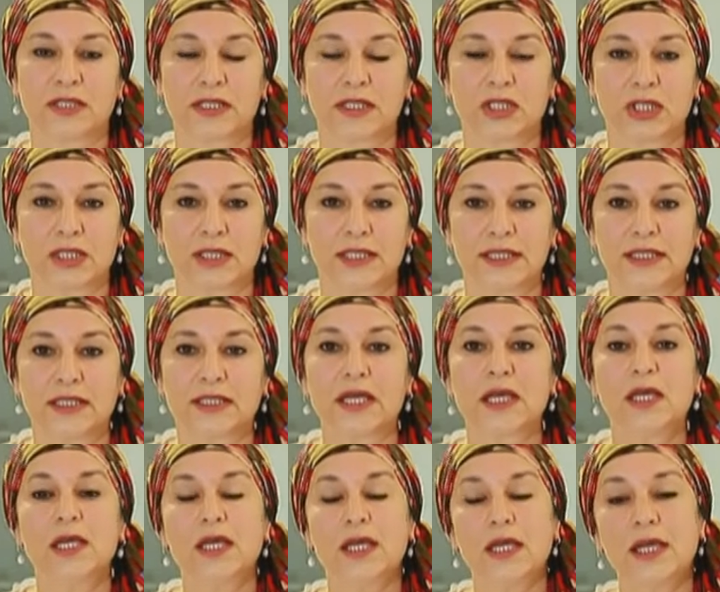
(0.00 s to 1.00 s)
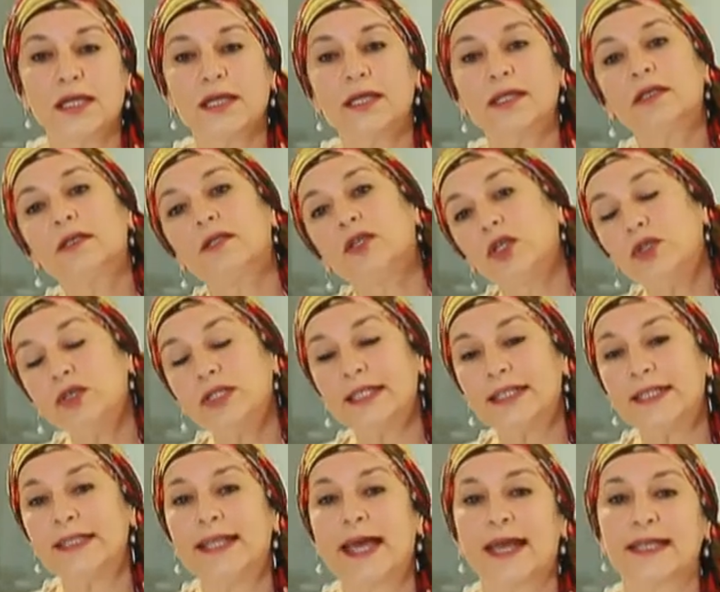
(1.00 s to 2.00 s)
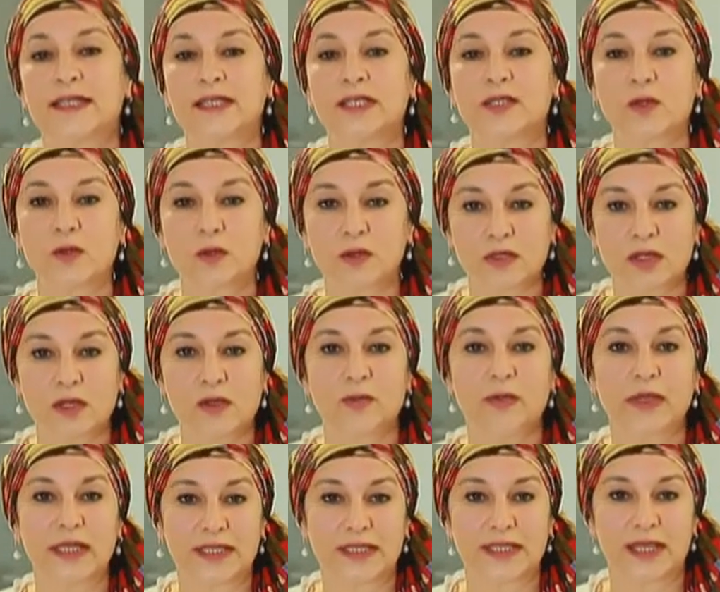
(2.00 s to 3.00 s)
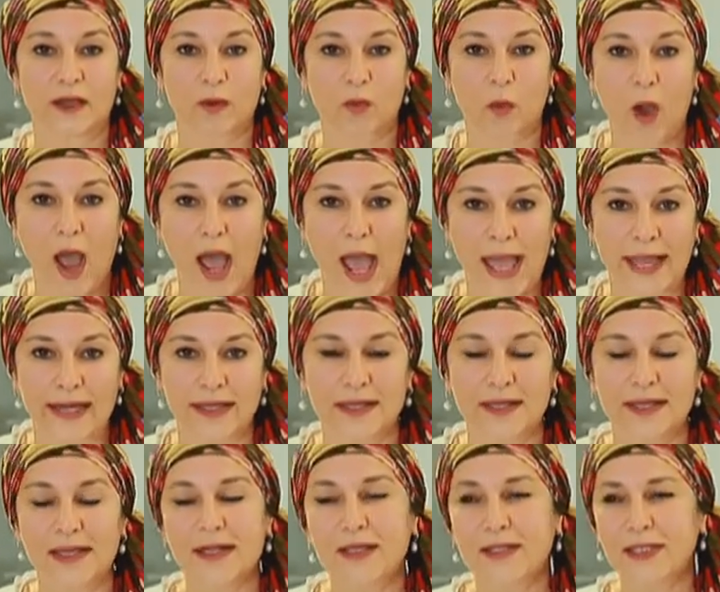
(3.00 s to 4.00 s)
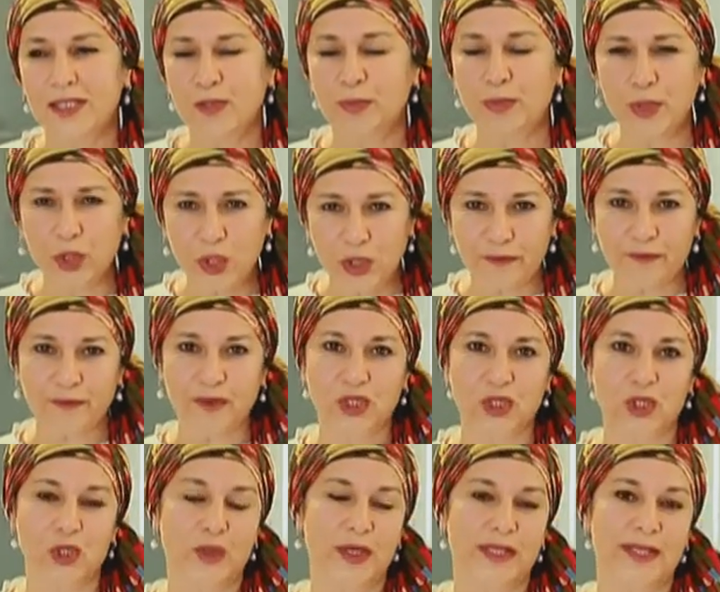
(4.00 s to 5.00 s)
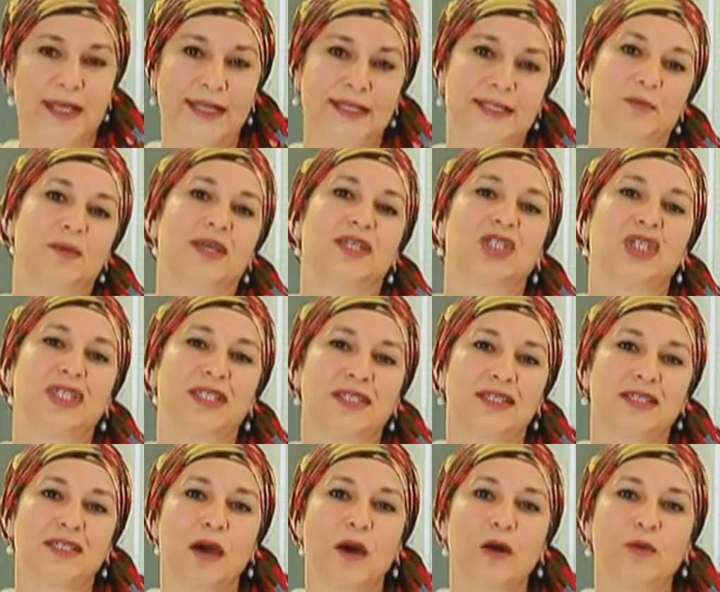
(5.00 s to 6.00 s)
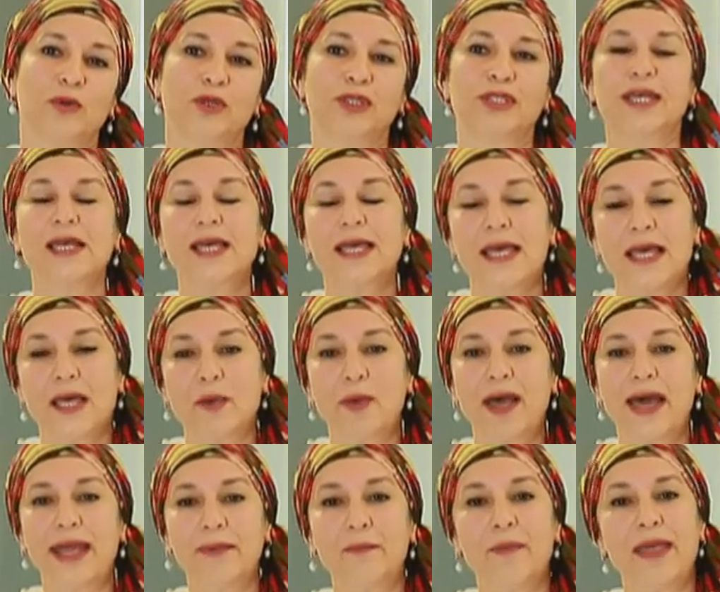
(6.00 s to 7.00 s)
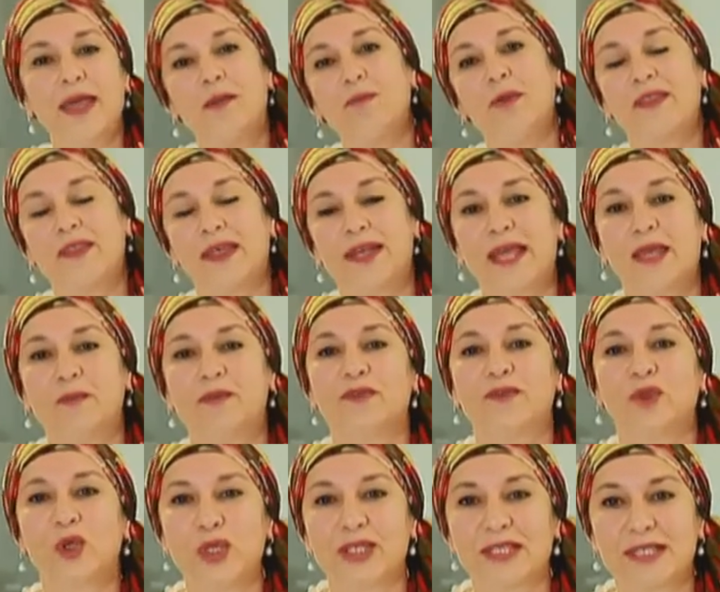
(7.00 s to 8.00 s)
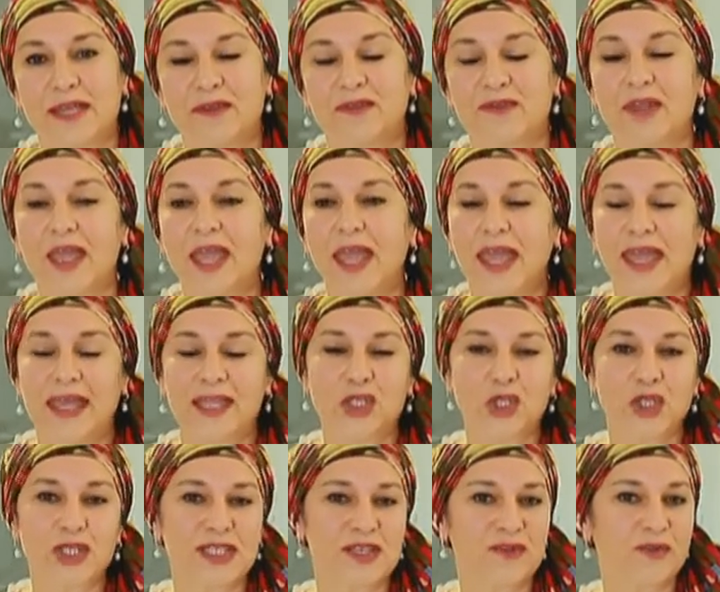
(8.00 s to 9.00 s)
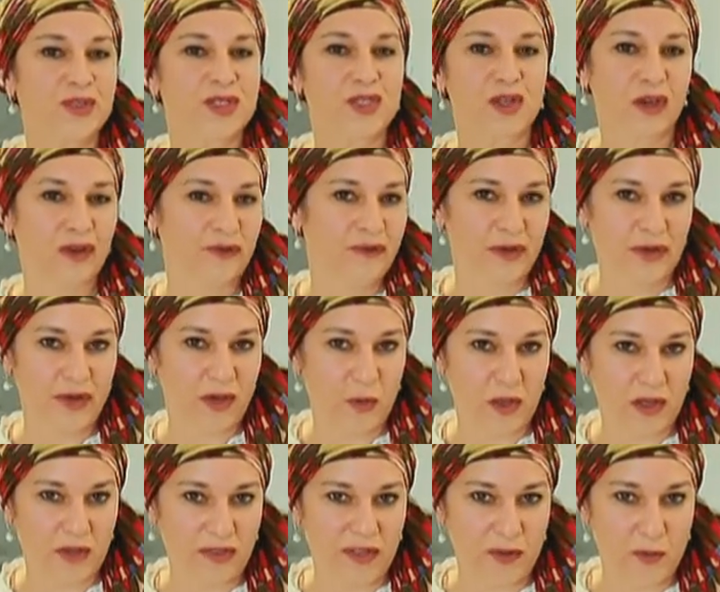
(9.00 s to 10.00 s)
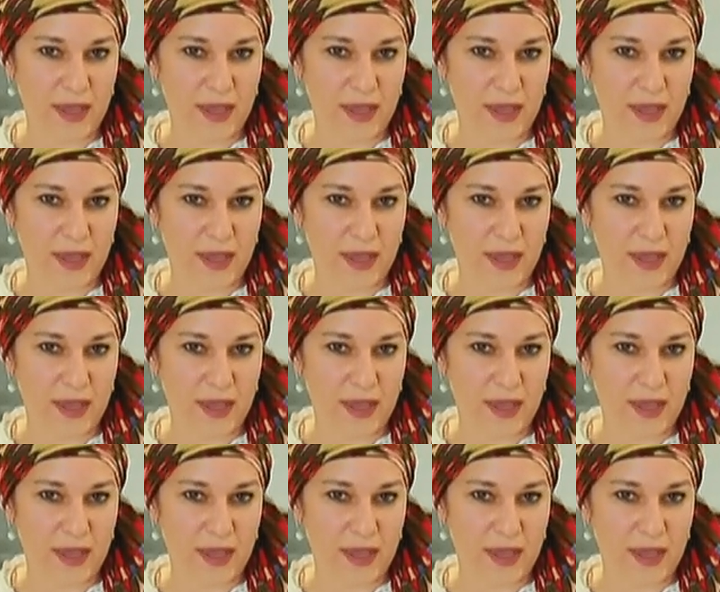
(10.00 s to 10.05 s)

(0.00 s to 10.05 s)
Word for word: dish to eat. Included in that is also meat and wine. There's a beautiful story that is mentioned in the Talmud about a man by the name of Yosef. And Yosef was not a very wealthy